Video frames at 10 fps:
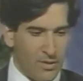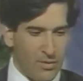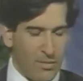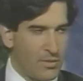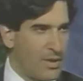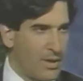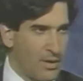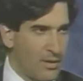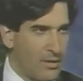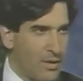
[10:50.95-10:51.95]

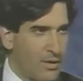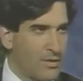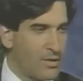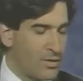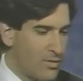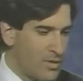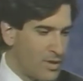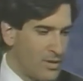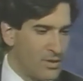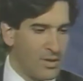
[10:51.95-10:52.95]
representing their
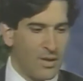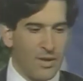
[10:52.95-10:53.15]
constituencies,